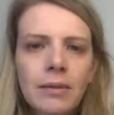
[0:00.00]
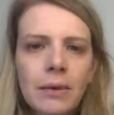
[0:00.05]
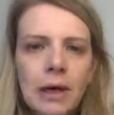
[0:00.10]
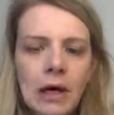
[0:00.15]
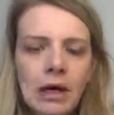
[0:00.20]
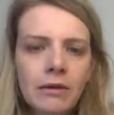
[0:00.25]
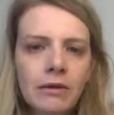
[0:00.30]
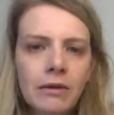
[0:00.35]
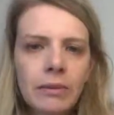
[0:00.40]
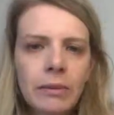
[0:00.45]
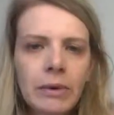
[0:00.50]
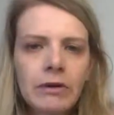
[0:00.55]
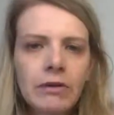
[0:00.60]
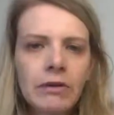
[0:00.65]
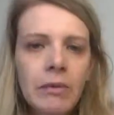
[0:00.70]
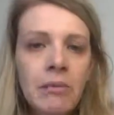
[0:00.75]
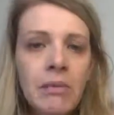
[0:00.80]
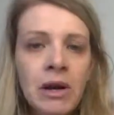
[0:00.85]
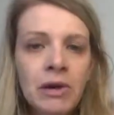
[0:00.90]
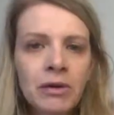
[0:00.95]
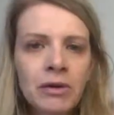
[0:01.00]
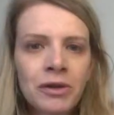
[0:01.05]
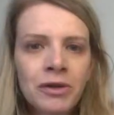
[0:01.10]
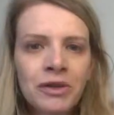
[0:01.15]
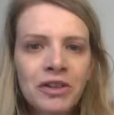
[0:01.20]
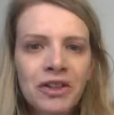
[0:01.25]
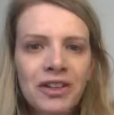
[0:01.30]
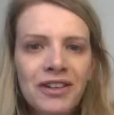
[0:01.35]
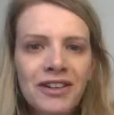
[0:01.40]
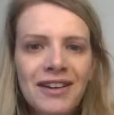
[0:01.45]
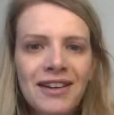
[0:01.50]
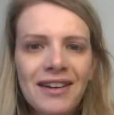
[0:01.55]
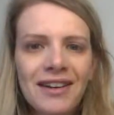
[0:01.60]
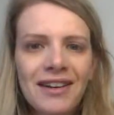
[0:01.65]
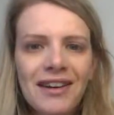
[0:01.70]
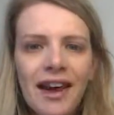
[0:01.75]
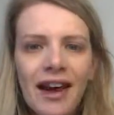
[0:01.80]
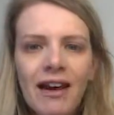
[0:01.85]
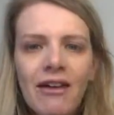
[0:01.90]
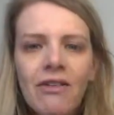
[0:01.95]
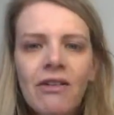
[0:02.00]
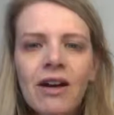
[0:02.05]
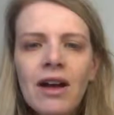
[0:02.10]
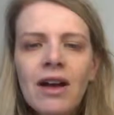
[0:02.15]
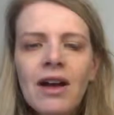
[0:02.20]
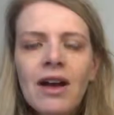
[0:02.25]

I'm kind of a bit of a mineral nerd now.